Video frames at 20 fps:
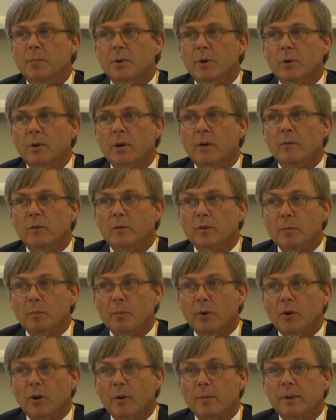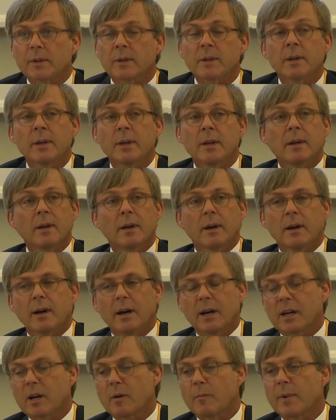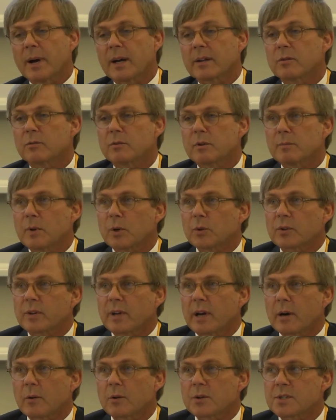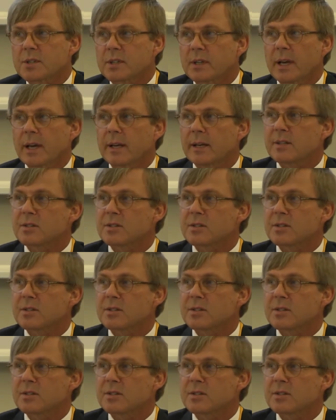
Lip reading: program of deployment. I come back to remote towers again.